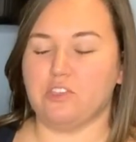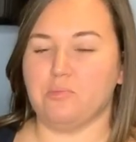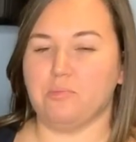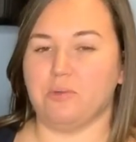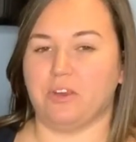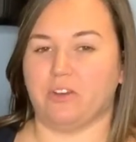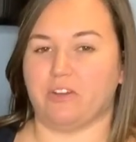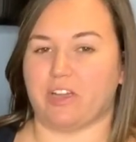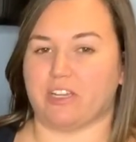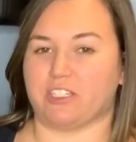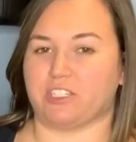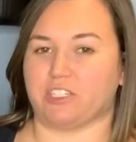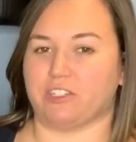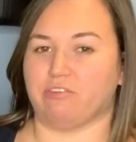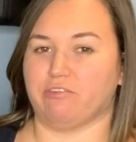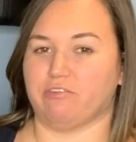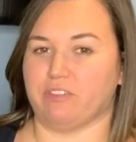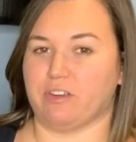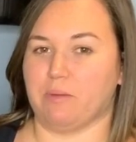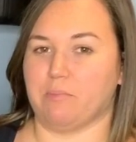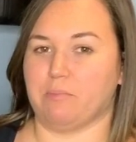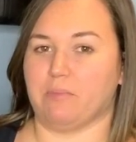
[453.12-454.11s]
progression
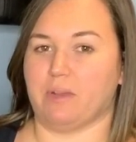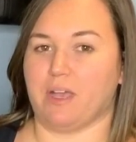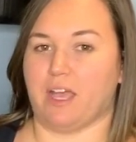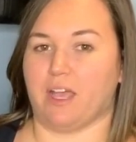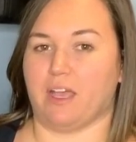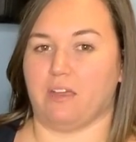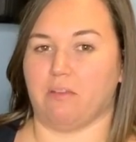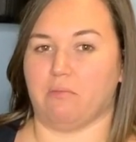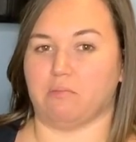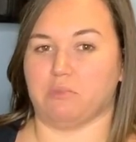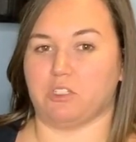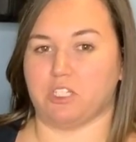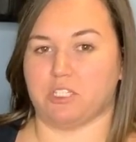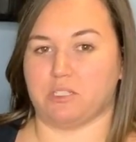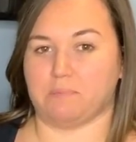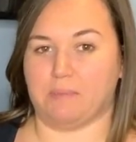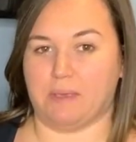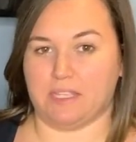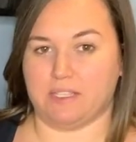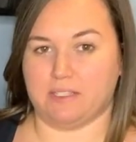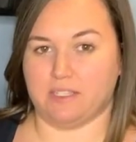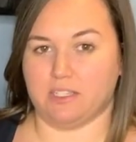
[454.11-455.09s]
from just
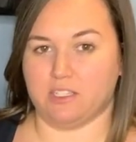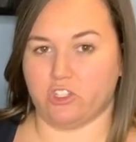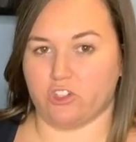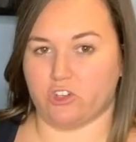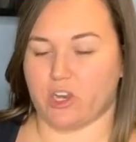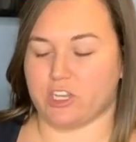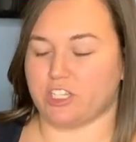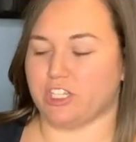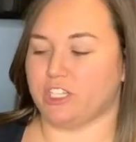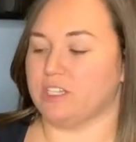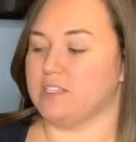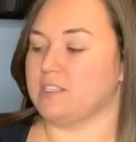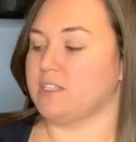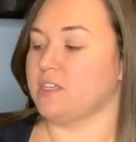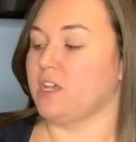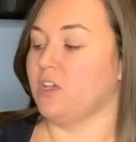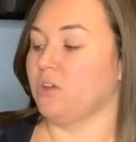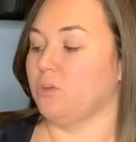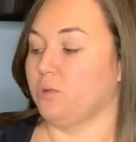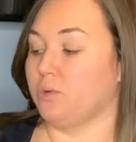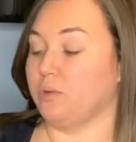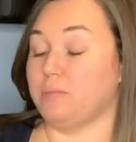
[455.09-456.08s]
basic stretches
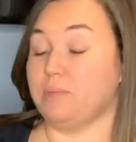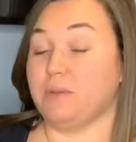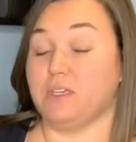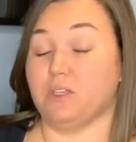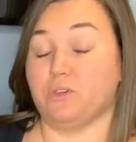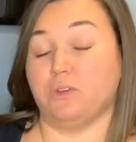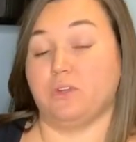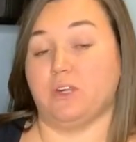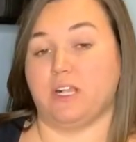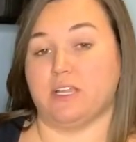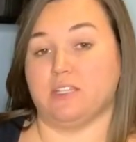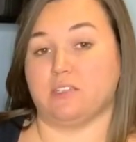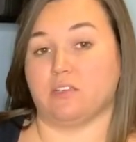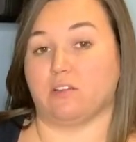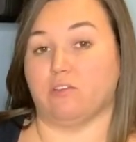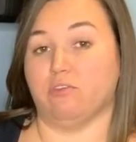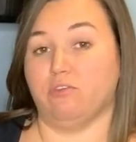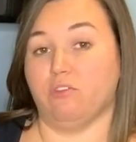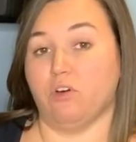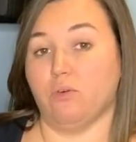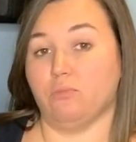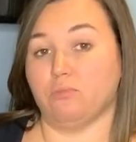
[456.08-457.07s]
would be utilizing a
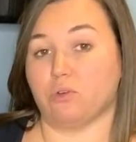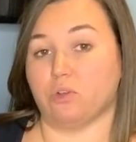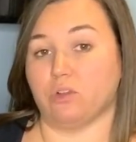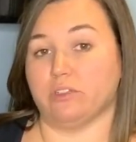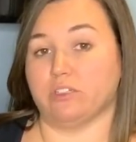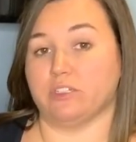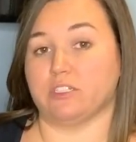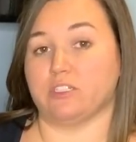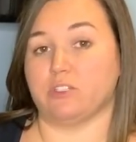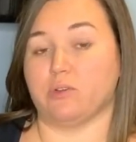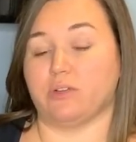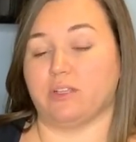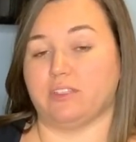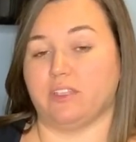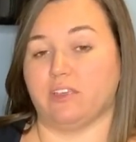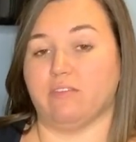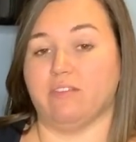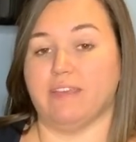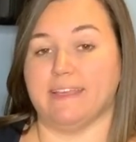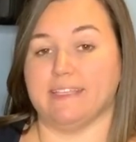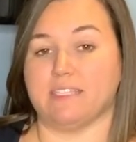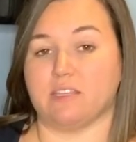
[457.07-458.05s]
foam roller to
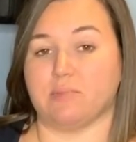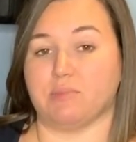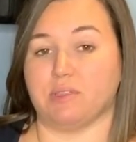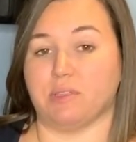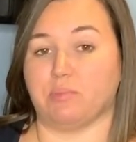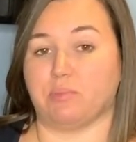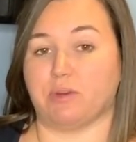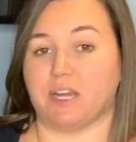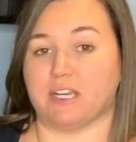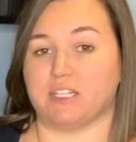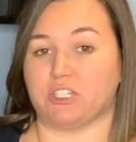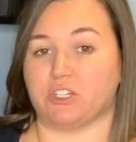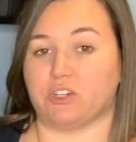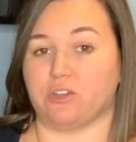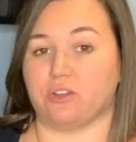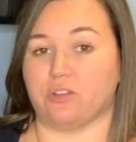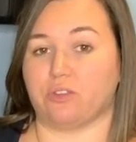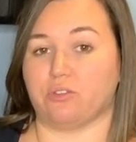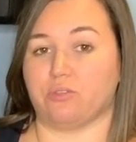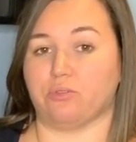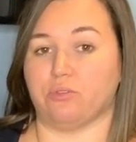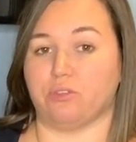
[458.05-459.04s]
alleviate some of the pressure
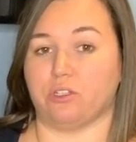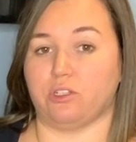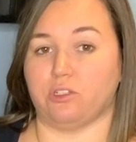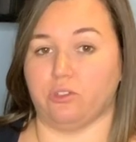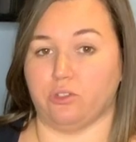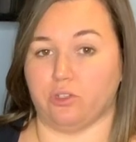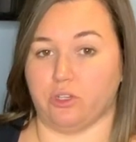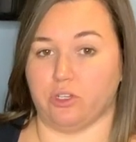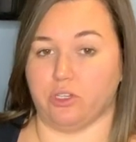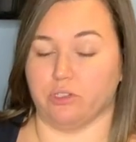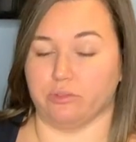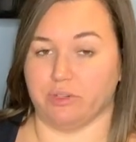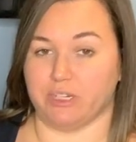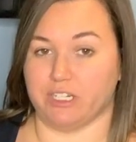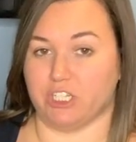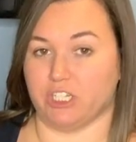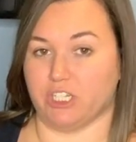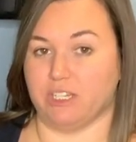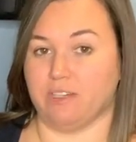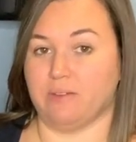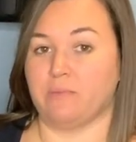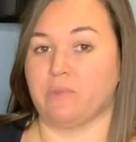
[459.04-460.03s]
through the gluteal
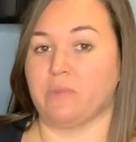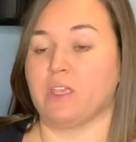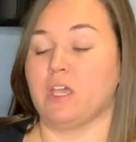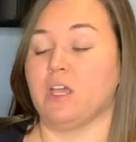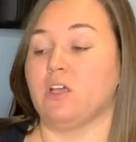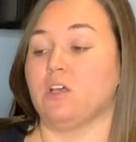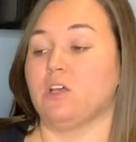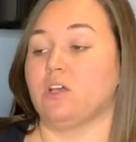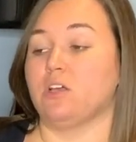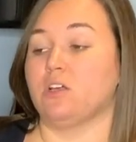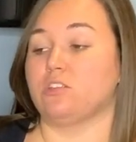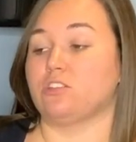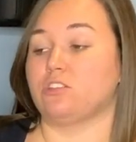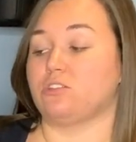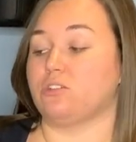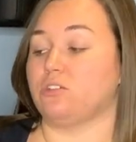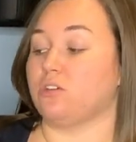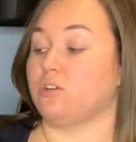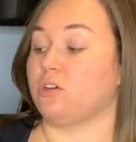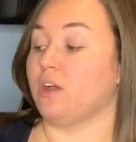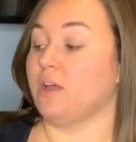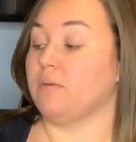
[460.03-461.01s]
region.
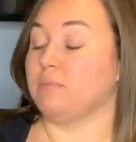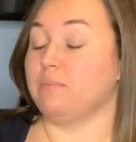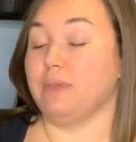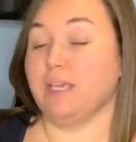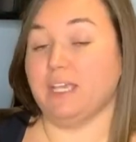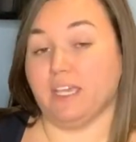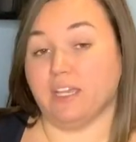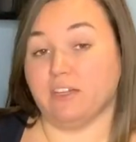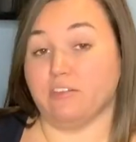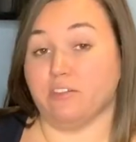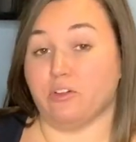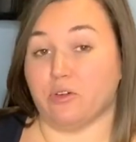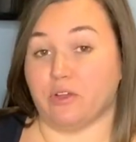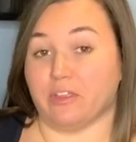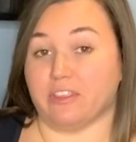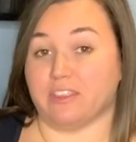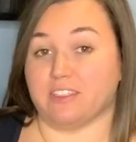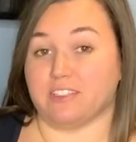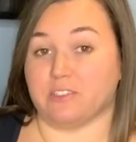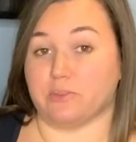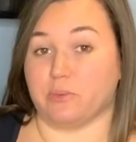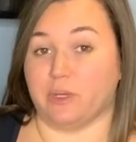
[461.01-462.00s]
So be careful with
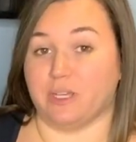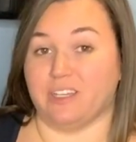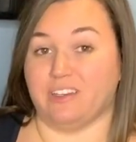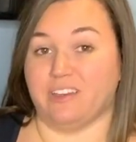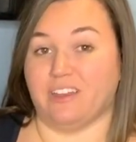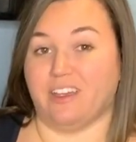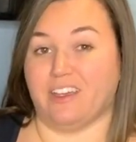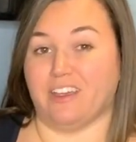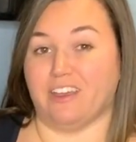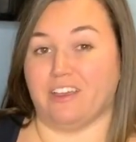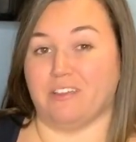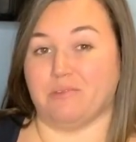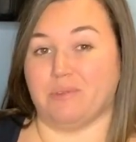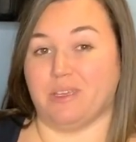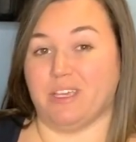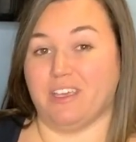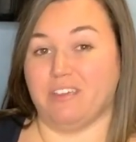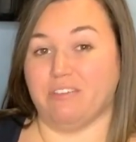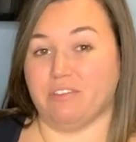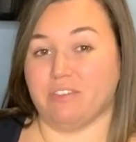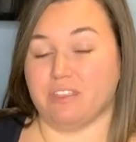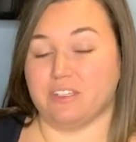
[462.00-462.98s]
this one.
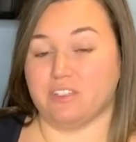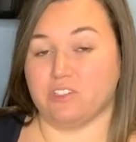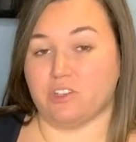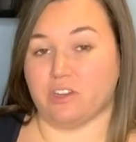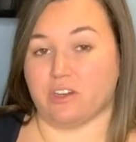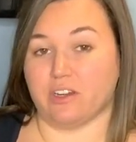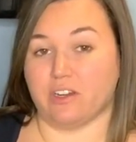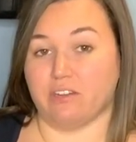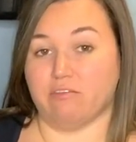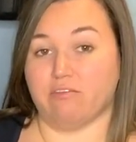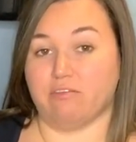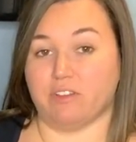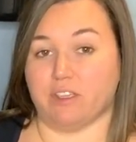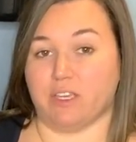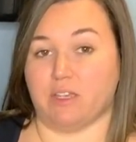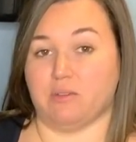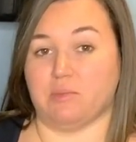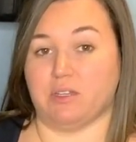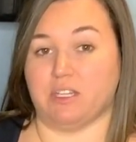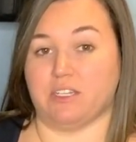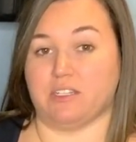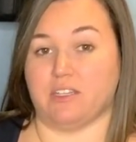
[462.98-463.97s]
If things are
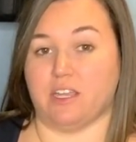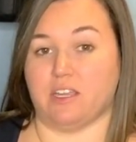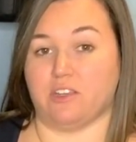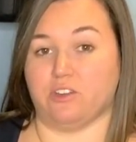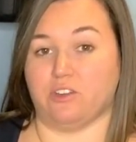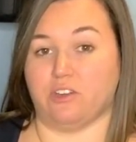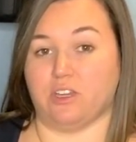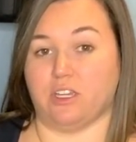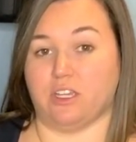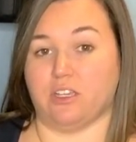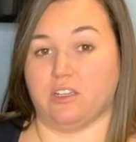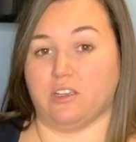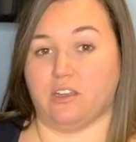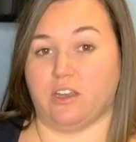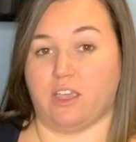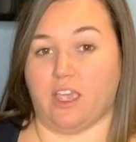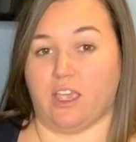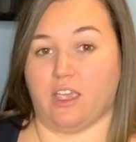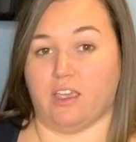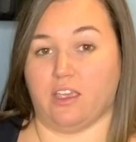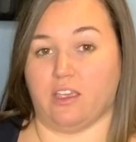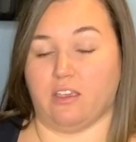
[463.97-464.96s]
inflamed and you're in
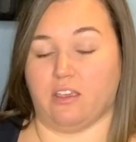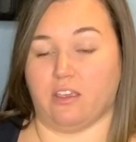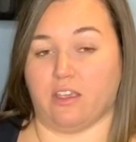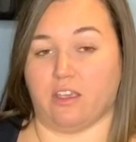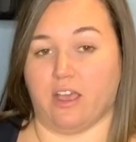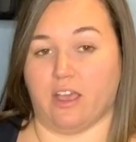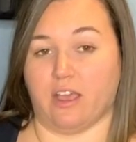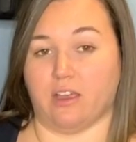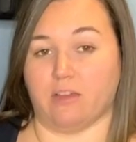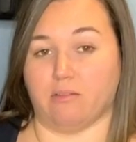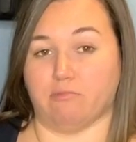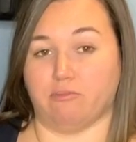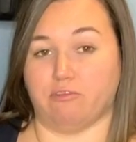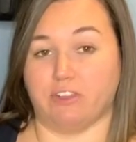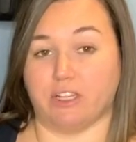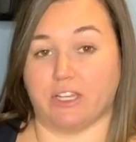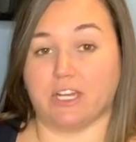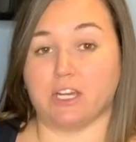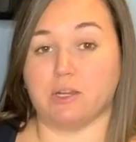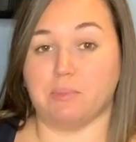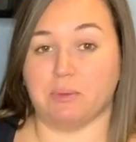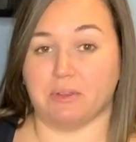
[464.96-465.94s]
a
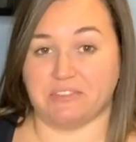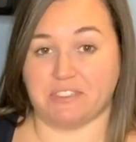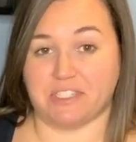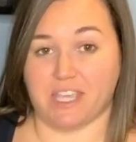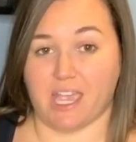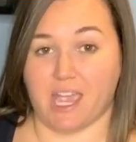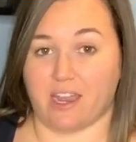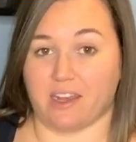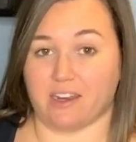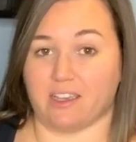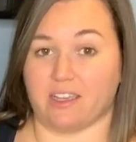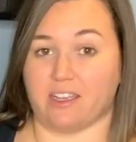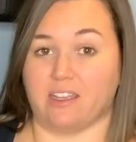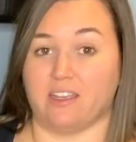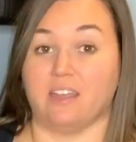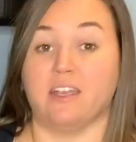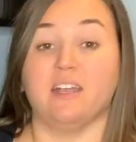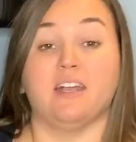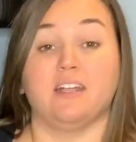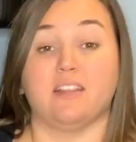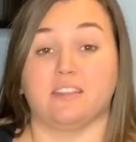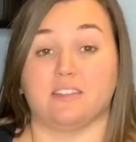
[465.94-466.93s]
flare-up of sciatica,
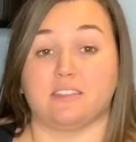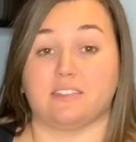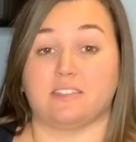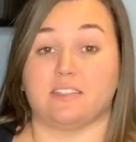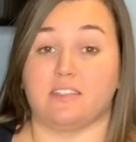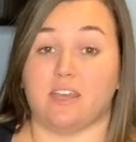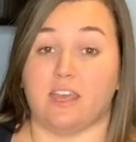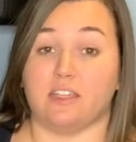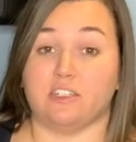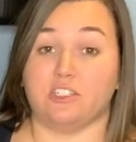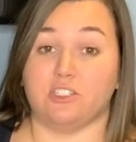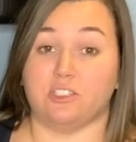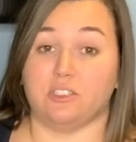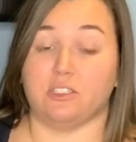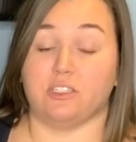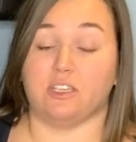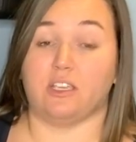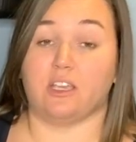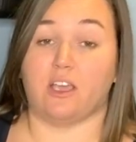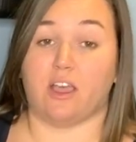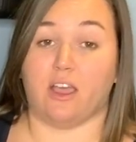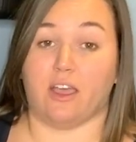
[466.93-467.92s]
this can actually